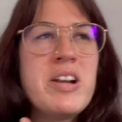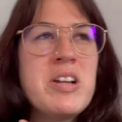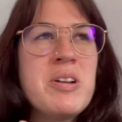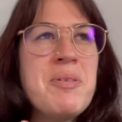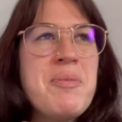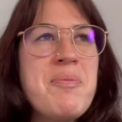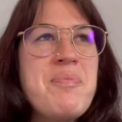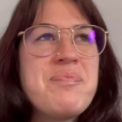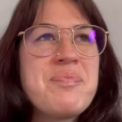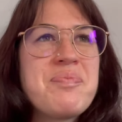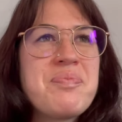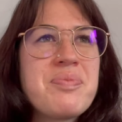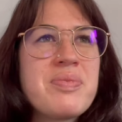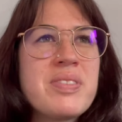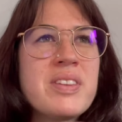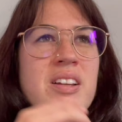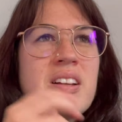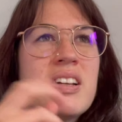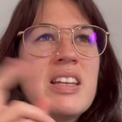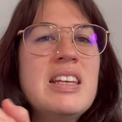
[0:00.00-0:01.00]
know,
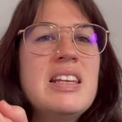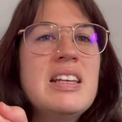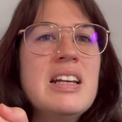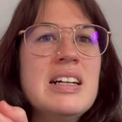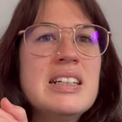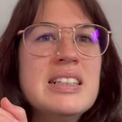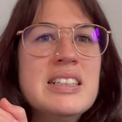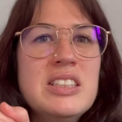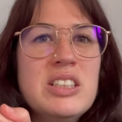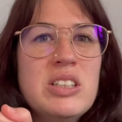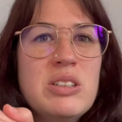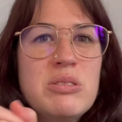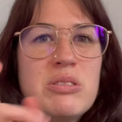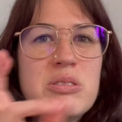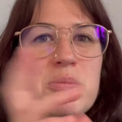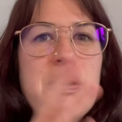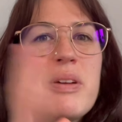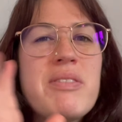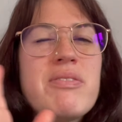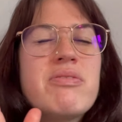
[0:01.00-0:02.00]
young adult,
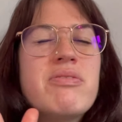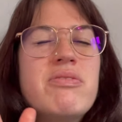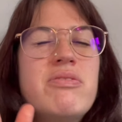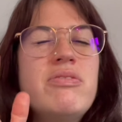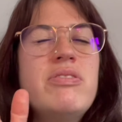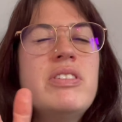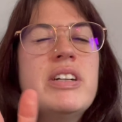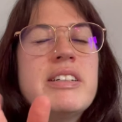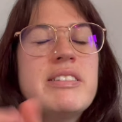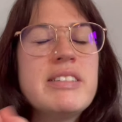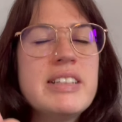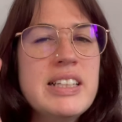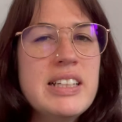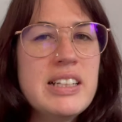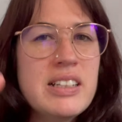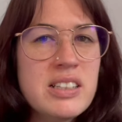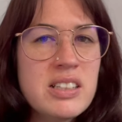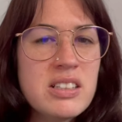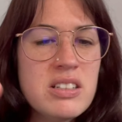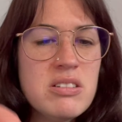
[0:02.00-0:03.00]
but very
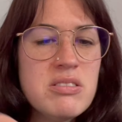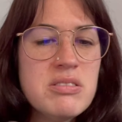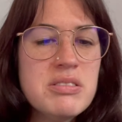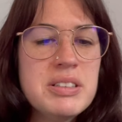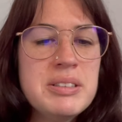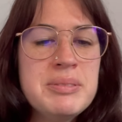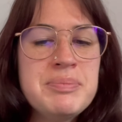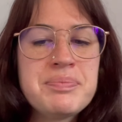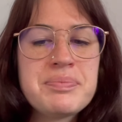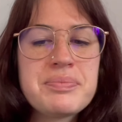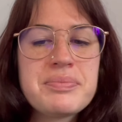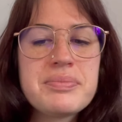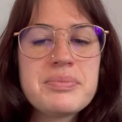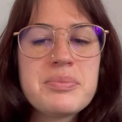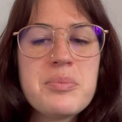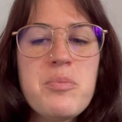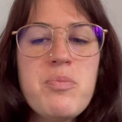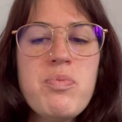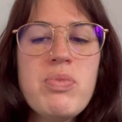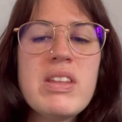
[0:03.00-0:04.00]
young adult.
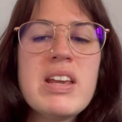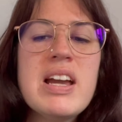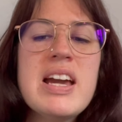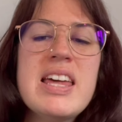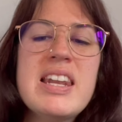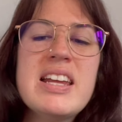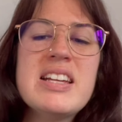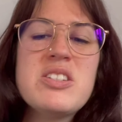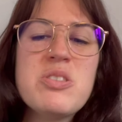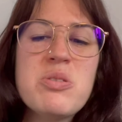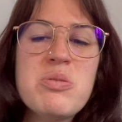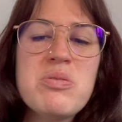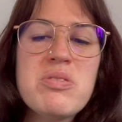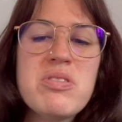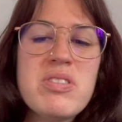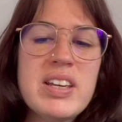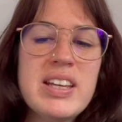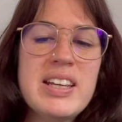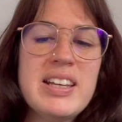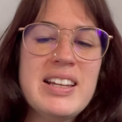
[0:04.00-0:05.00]
And I don't
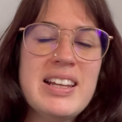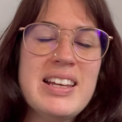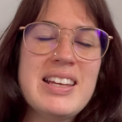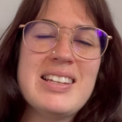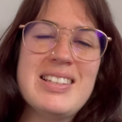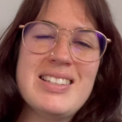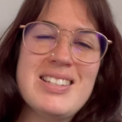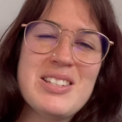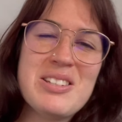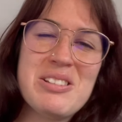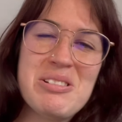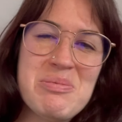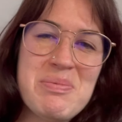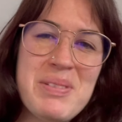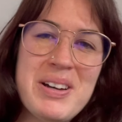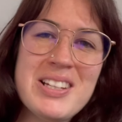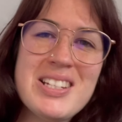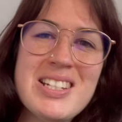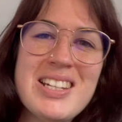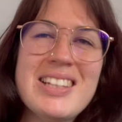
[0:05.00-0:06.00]
think it's so
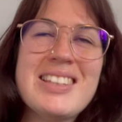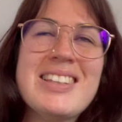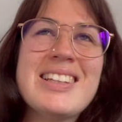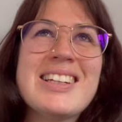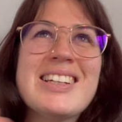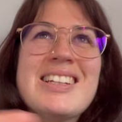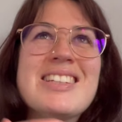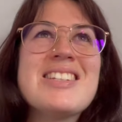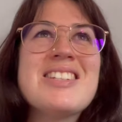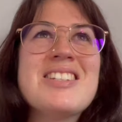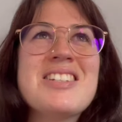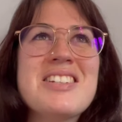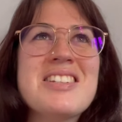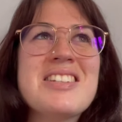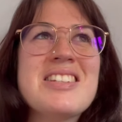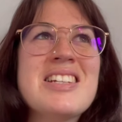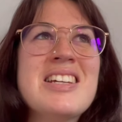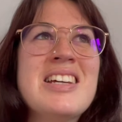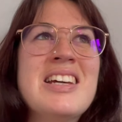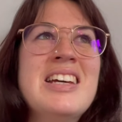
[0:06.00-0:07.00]
much. I think it's
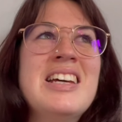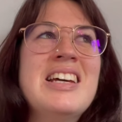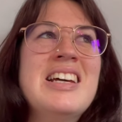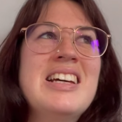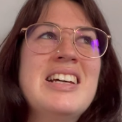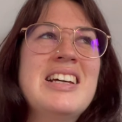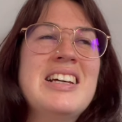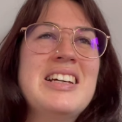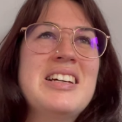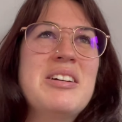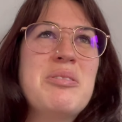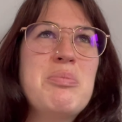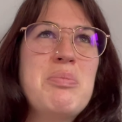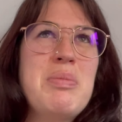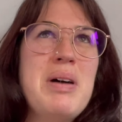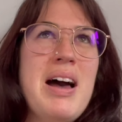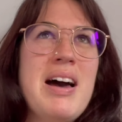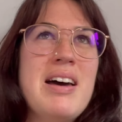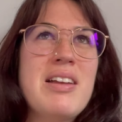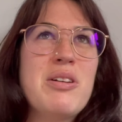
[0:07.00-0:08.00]
just
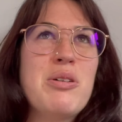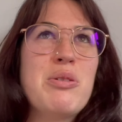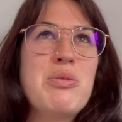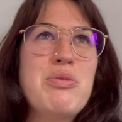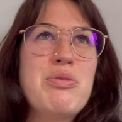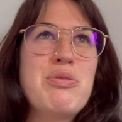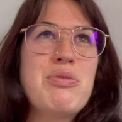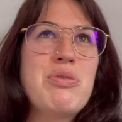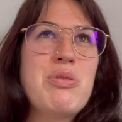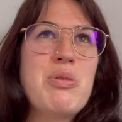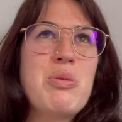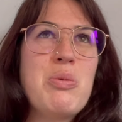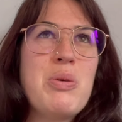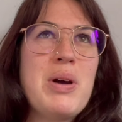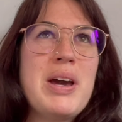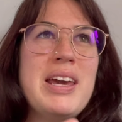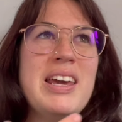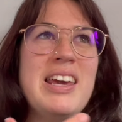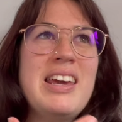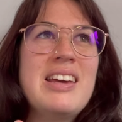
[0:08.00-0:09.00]
part of the
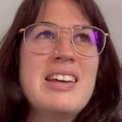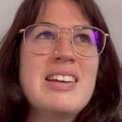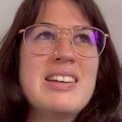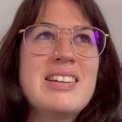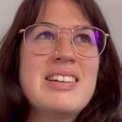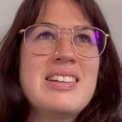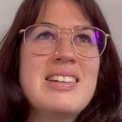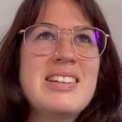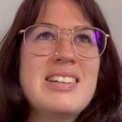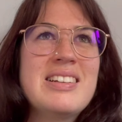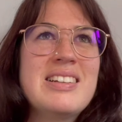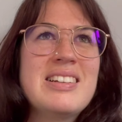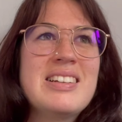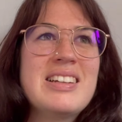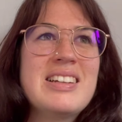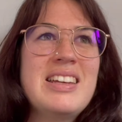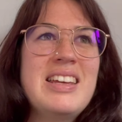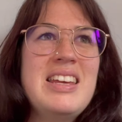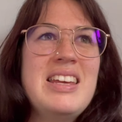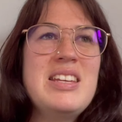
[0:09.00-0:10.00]
way
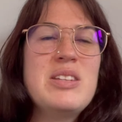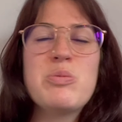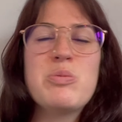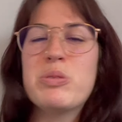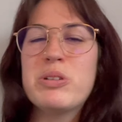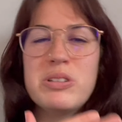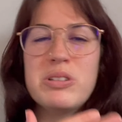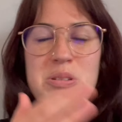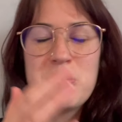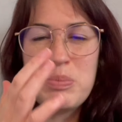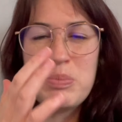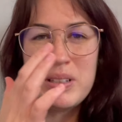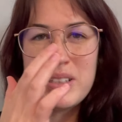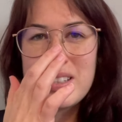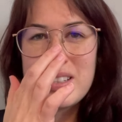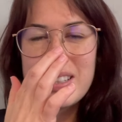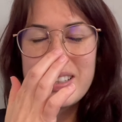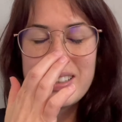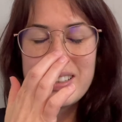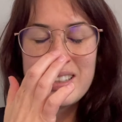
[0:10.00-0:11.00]
he's world
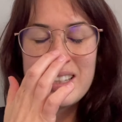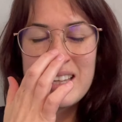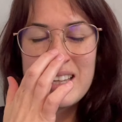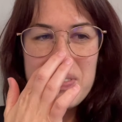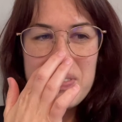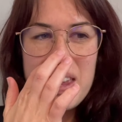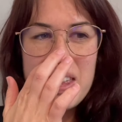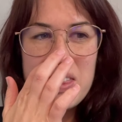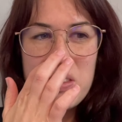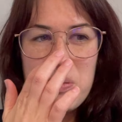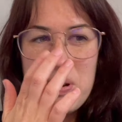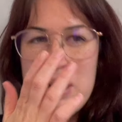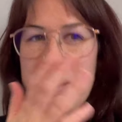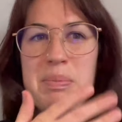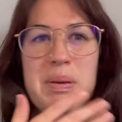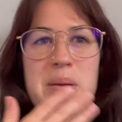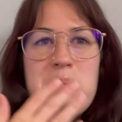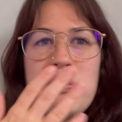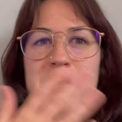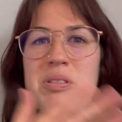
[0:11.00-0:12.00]
building and the way
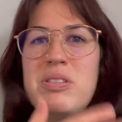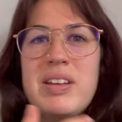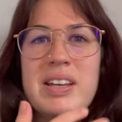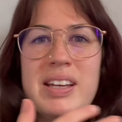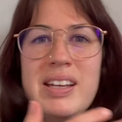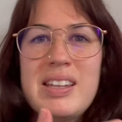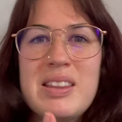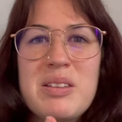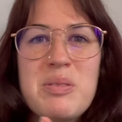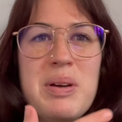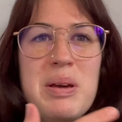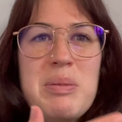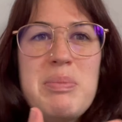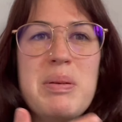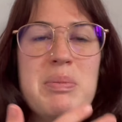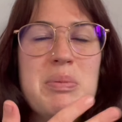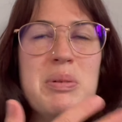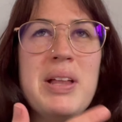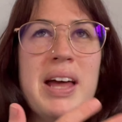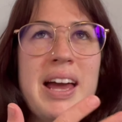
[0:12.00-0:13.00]
people think and the way
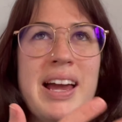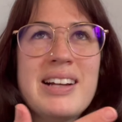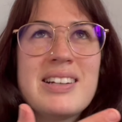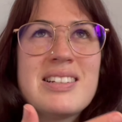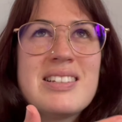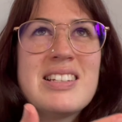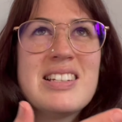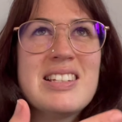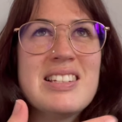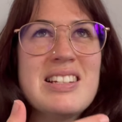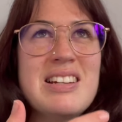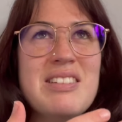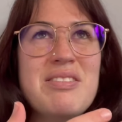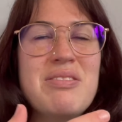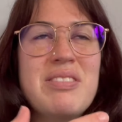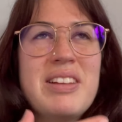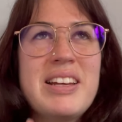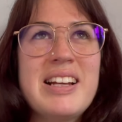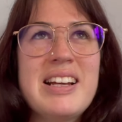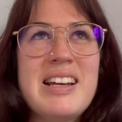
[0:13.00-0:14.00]
people act to stuff.
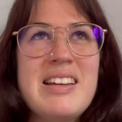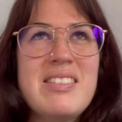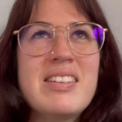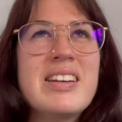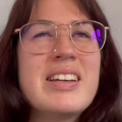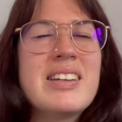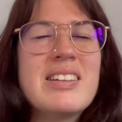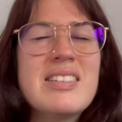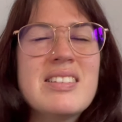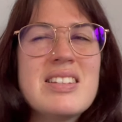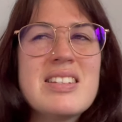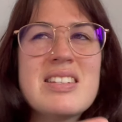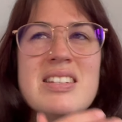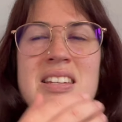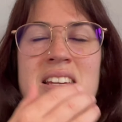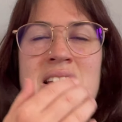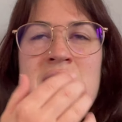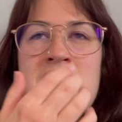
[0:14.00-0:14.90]
Like, I think it's